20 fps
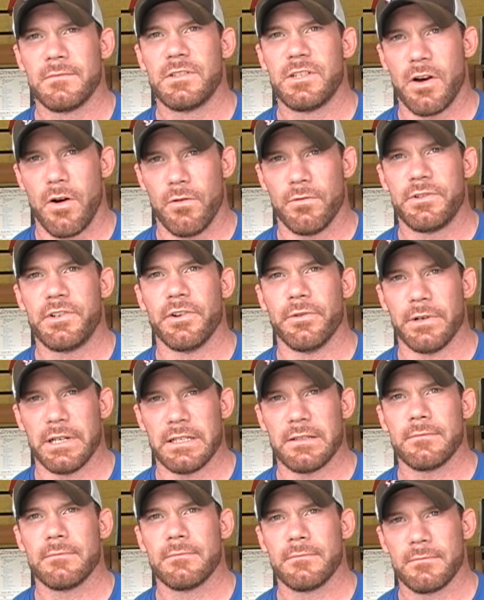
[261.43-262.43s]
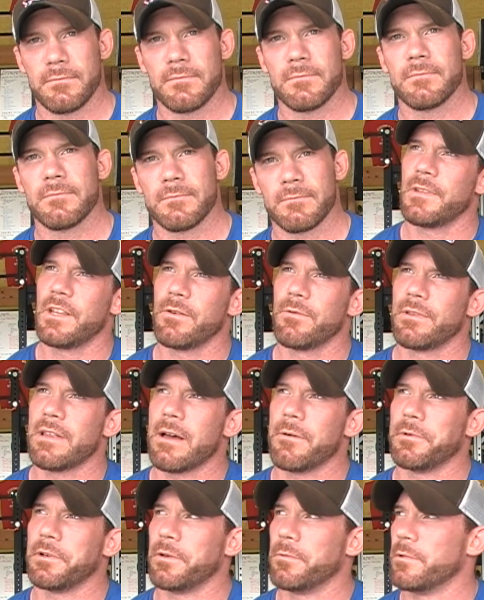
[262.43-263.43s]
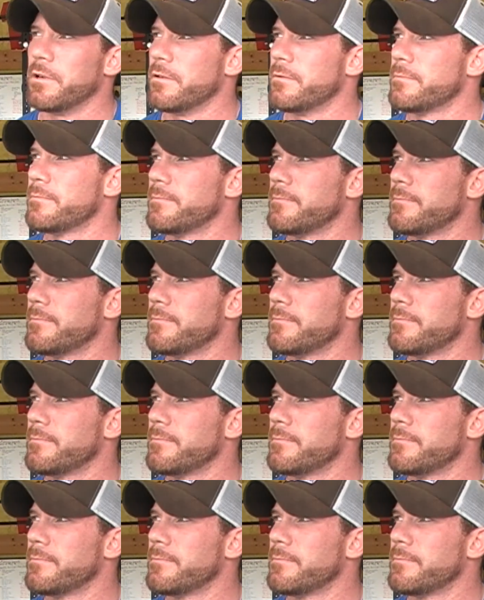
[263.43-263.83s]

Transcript: Don't do it. Do it that way you will.